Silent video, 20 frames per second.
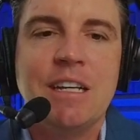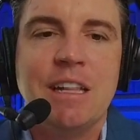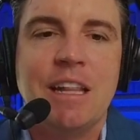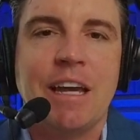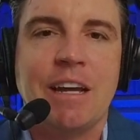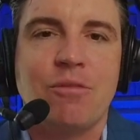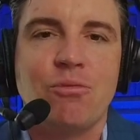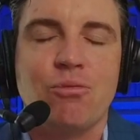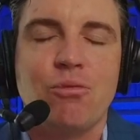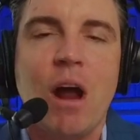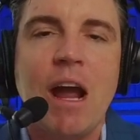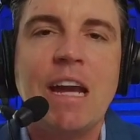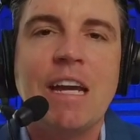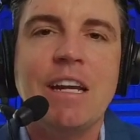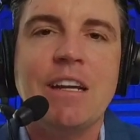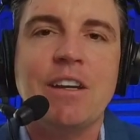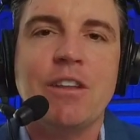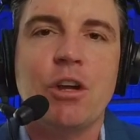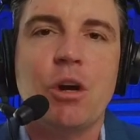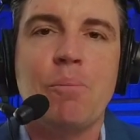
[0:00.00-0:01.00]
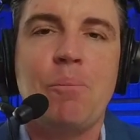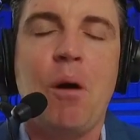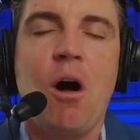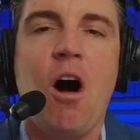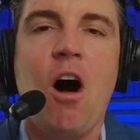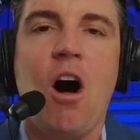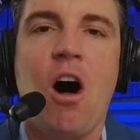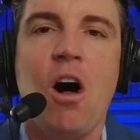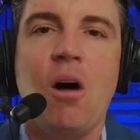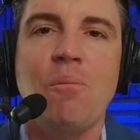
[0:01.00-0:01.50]
like right into their
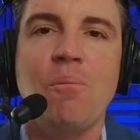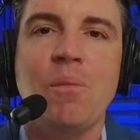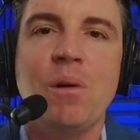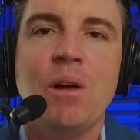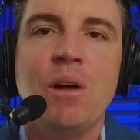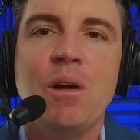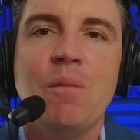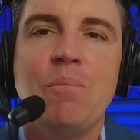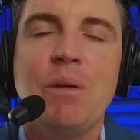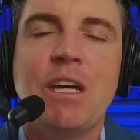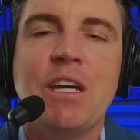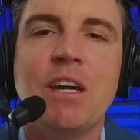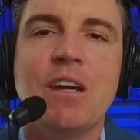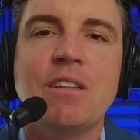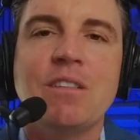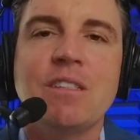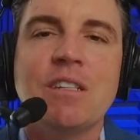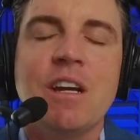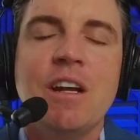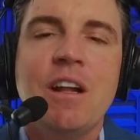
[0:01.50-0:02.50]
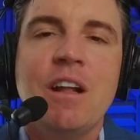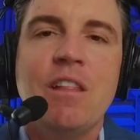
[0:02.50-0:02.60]
palm, because